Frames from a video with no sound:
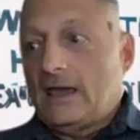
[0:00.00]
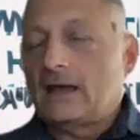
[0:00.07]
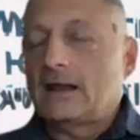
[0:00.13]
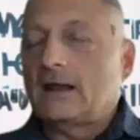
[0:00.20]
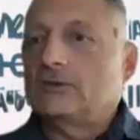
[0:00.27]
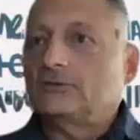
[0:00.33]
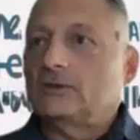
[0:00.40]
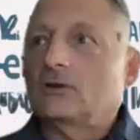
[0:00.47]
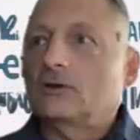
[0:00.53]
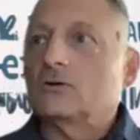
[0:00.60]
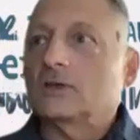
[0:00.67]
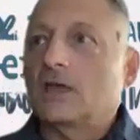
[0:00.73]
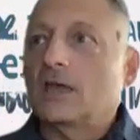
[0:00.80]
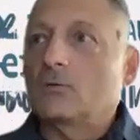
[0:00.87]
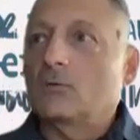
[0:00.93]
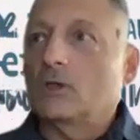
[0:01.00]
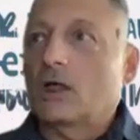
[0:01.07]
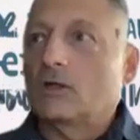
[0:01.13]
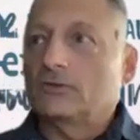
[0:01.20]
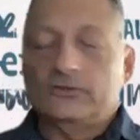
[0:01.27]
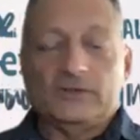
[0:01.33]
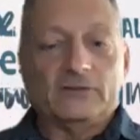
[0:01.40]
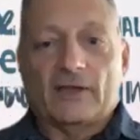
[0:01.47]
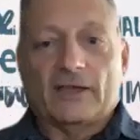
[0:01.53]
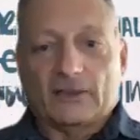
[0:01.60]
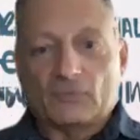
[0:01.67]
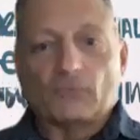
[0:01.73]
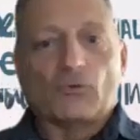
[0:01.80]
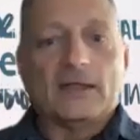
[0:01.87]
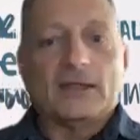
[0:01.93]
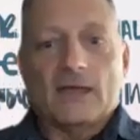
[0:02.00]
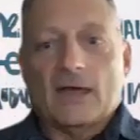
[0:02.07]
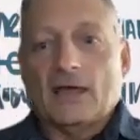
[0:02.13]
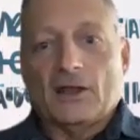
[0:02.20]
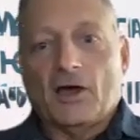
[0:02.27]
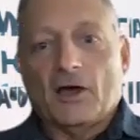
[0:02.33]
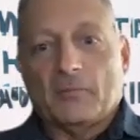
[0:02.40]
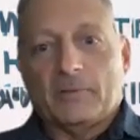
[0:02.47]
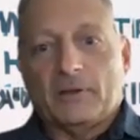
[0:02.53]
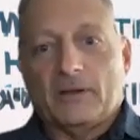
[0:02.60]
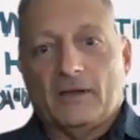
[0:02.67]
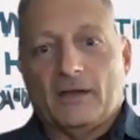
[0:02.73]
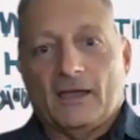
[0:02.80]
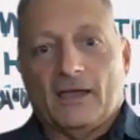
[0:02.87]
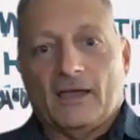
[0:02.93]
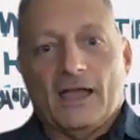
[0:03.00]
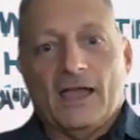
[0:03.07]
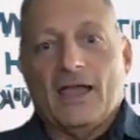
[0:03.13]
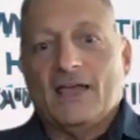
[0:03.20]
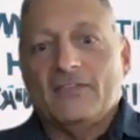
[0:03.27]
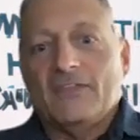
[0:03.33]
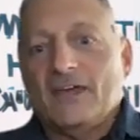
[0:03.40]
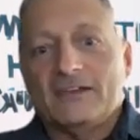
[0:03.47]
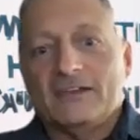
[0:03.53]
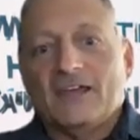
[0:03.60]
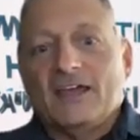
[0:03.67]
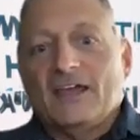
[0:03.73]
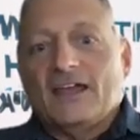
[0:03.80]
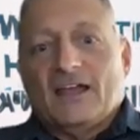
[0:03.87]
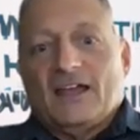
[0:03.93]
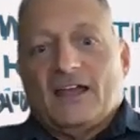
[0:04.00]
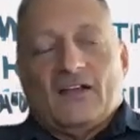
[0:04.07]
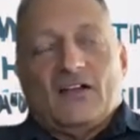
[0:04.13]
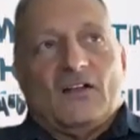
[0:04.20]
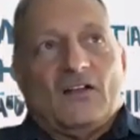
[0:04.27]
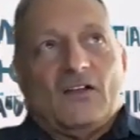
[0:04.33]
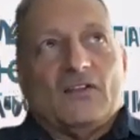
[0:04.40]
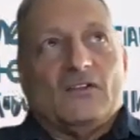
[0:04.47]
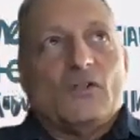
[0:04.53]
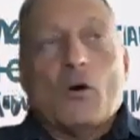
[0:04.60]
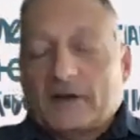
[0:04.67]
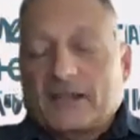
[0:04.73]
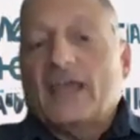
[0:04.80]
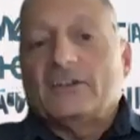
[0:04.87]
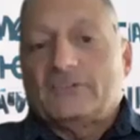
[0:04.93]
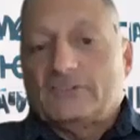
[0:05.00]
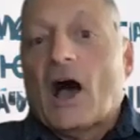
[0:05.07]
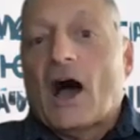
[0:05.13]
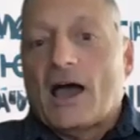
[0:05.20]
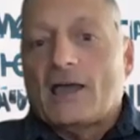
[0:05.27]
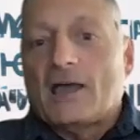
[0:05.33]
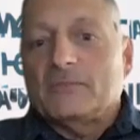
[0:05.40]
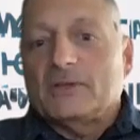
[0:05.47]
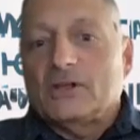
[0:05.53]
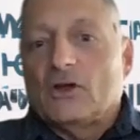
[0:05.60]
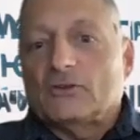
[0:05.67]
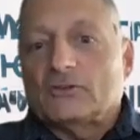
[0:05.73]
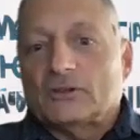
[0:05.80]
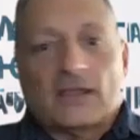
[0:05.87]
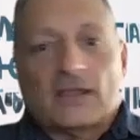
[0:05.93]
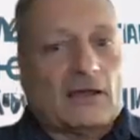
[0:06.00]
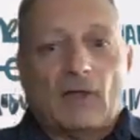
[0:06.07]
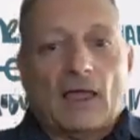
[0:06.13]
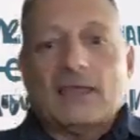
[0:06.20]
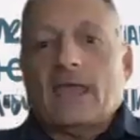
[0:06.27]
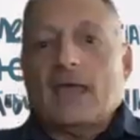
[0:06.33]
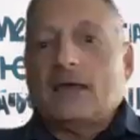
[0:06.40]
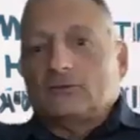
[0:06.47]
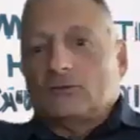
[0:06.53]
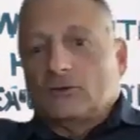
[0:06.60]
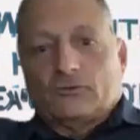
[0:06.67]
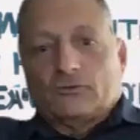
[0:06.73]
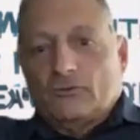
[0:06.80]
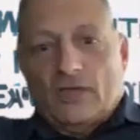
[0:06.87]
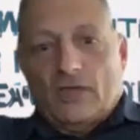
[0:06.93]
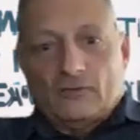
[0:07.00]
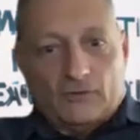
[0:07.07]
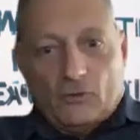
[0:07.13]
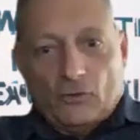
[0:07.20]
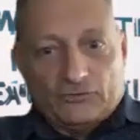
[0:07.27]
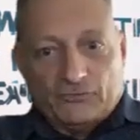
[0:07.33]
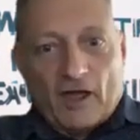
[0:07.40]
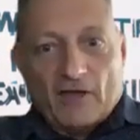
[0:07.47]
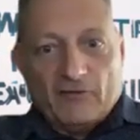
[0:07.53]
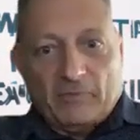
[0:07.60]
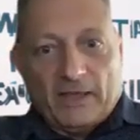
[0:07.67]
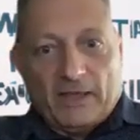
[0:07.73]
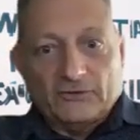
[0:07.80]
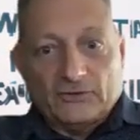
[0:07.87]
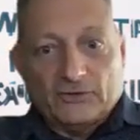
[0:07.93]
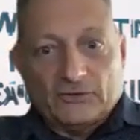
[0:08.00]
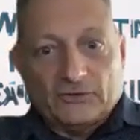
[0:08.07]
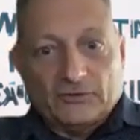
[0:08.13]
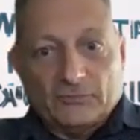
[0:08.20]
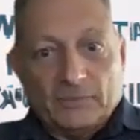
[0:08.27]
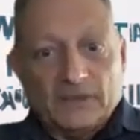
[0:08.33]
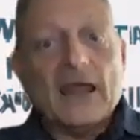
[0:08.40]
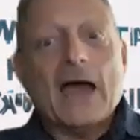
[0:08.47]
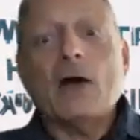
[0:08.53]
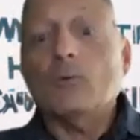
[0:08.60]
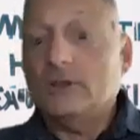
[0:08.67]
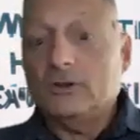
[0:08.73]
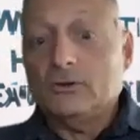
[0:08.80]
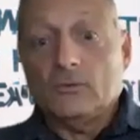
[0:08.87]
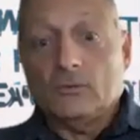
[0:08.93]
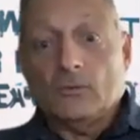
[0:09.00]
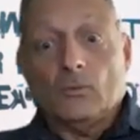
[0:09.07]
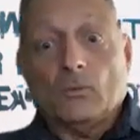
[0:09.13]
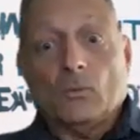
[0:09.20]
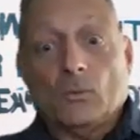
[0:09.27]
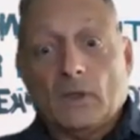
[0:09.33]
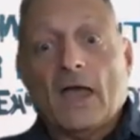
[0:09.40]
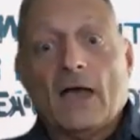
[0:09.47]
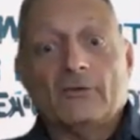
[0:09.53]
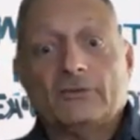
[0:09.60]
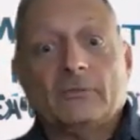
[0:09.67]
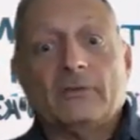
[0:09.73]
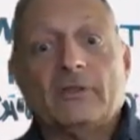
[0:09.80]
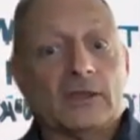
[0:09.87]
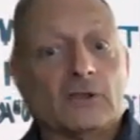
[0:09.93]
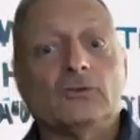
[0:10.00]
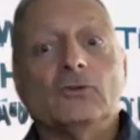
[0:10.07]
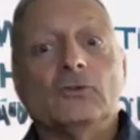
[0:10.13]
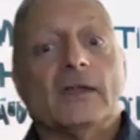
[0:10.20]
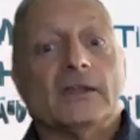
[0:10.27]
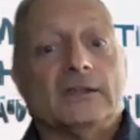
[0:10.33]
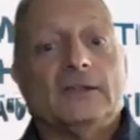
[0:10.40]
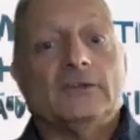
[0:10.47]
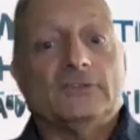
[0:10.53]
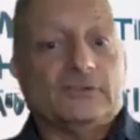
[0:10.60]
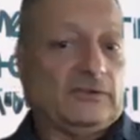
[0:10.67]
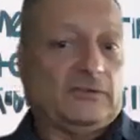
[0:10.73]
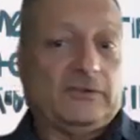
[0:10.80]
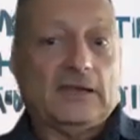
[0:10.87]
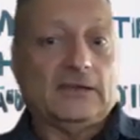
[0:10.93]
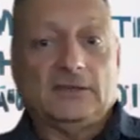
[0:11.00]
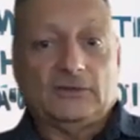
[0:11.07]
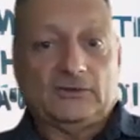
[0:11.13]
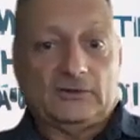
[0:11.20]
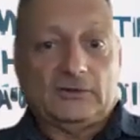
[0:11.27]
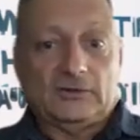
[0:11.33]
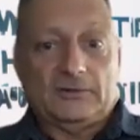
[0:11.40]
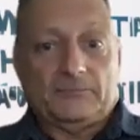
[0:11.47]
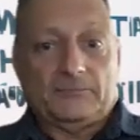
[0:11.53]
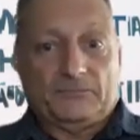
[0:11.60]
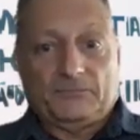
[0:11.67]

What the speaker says: And I said, okay, well, I'll see if I can write that up. And then nobody had time, to like, oh, I can't look through those 5 pages. But now we do. We have something that can do that instantaneously.